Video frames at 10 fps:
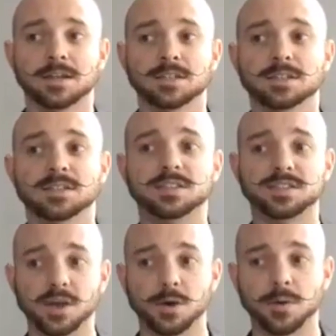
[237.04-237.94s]

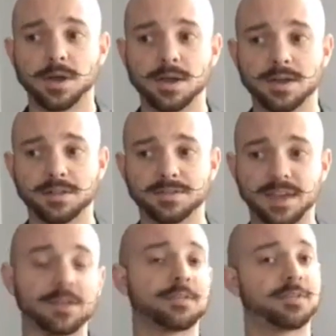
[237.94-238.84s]
So the
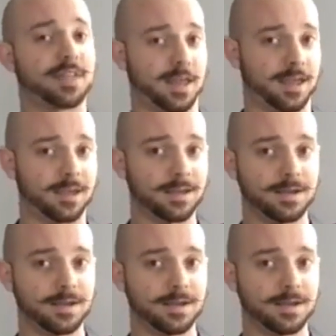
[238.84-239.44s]
other thing